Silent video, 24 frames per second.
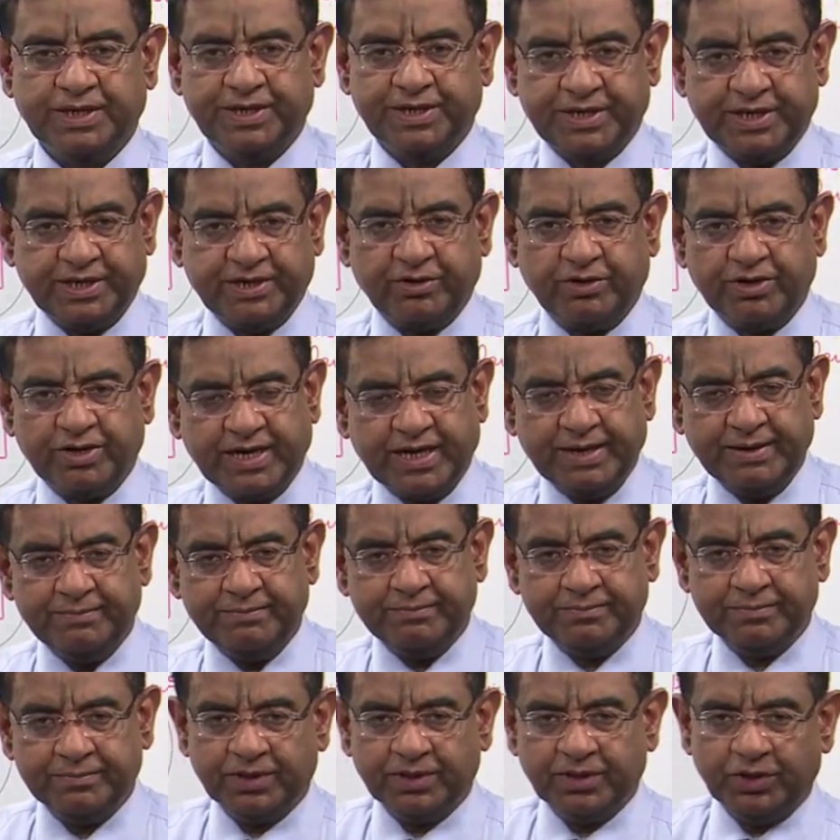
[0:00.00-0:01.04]
Take your time.
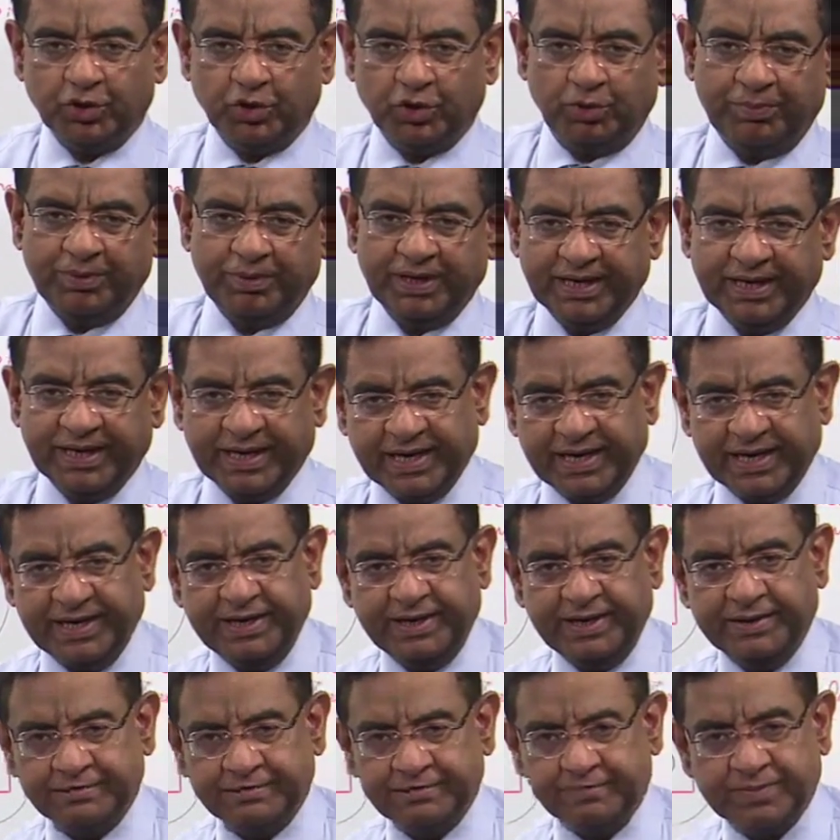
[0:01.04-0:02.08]
Don't be in a hurry.